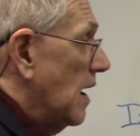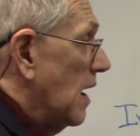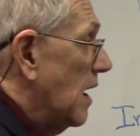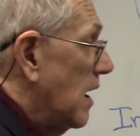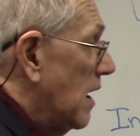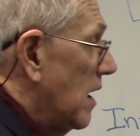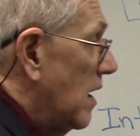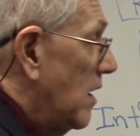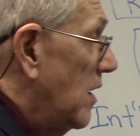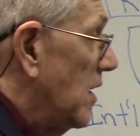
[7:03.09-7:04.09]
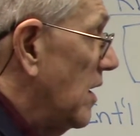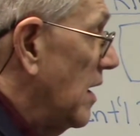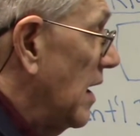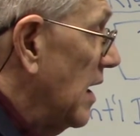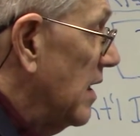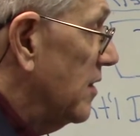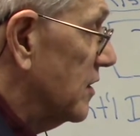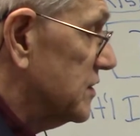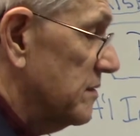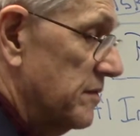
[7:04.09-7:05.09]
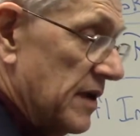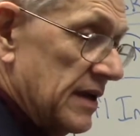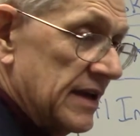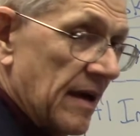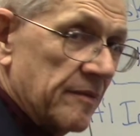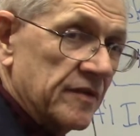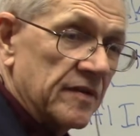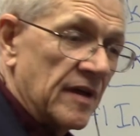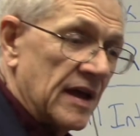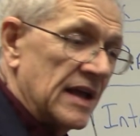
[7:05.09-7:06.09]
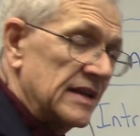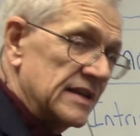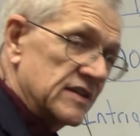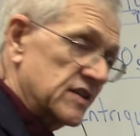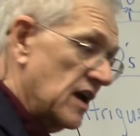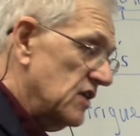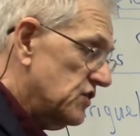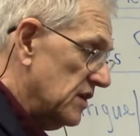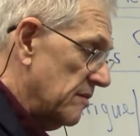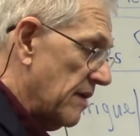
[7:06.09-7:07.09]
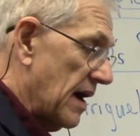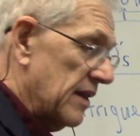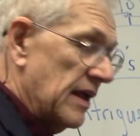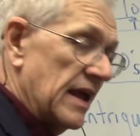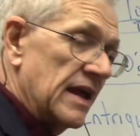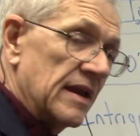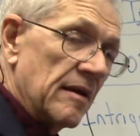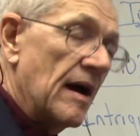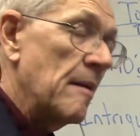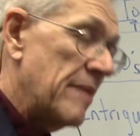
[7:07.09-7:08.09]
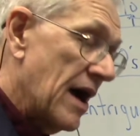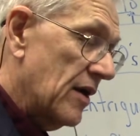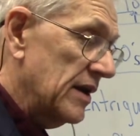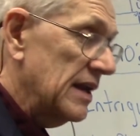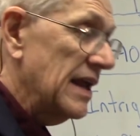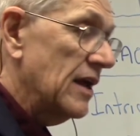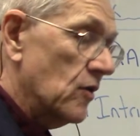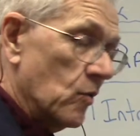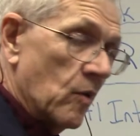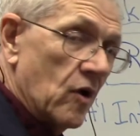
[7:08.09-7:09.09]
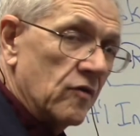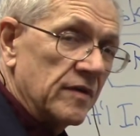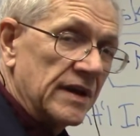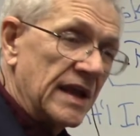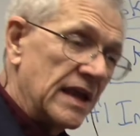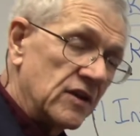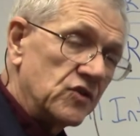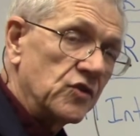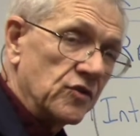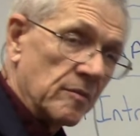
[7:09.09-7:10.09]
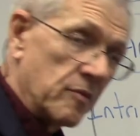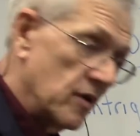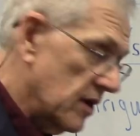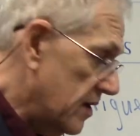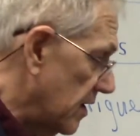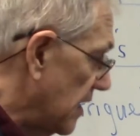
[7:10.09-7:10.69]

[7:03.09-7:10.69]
Uh, there's an in-depth discussion about it, about it interwoven into the book.